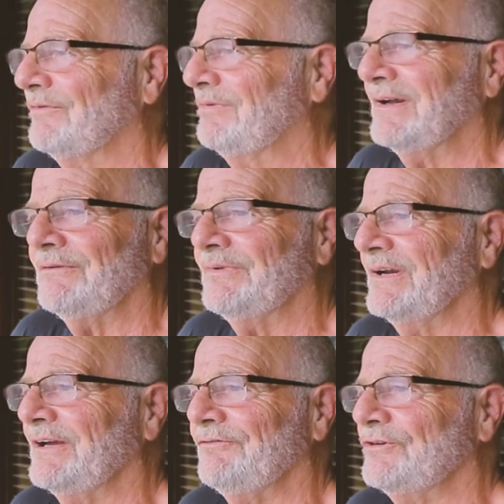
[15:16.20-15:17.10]

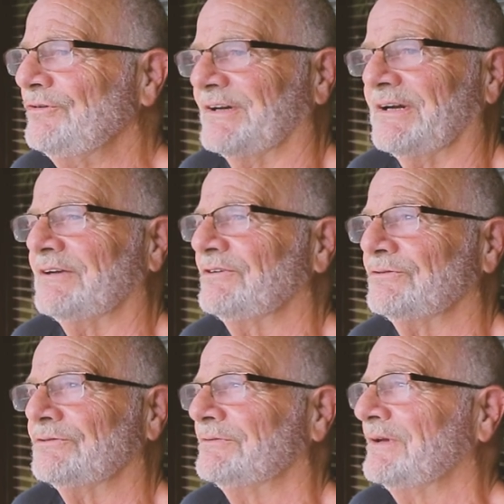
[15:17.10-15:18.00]
what have you done
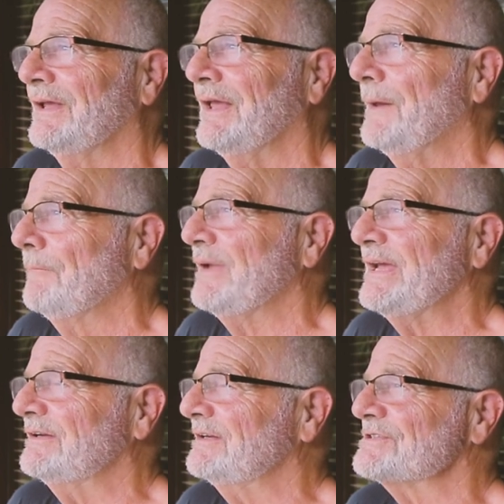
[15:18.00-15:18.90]
to
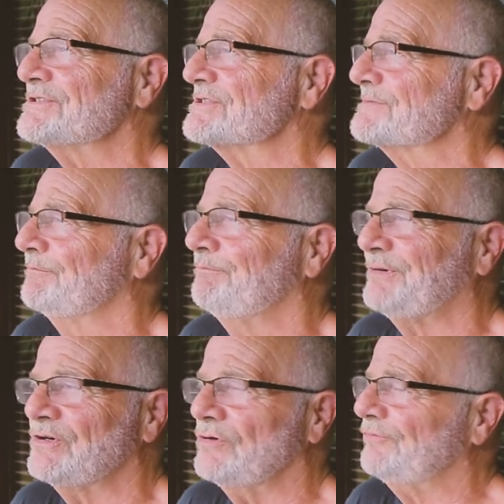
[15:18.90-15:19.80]
make this
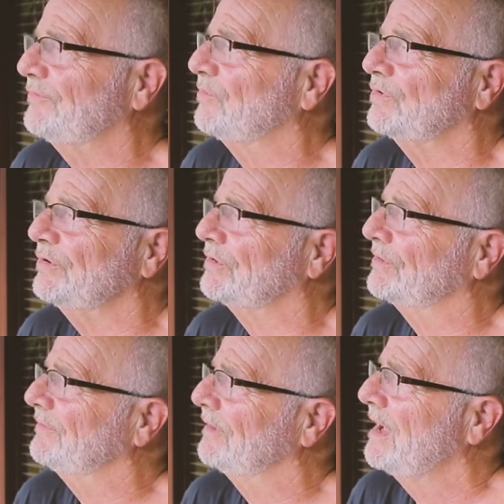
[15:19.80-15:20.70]
beautiful
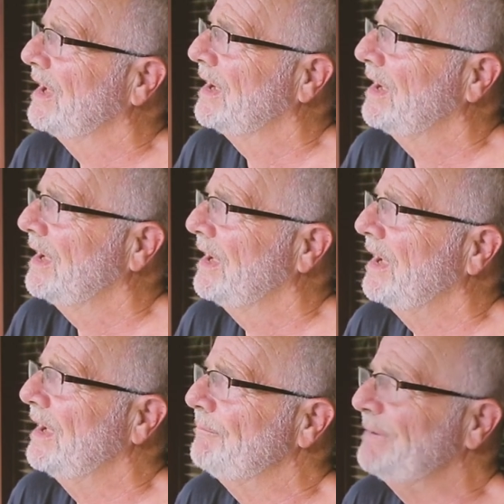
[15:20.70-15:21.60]
world
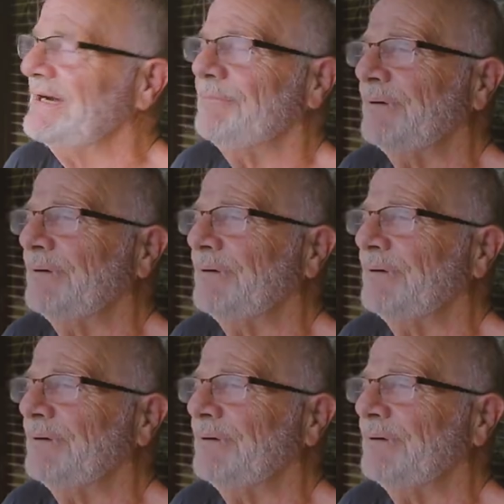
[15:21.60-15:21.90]
a better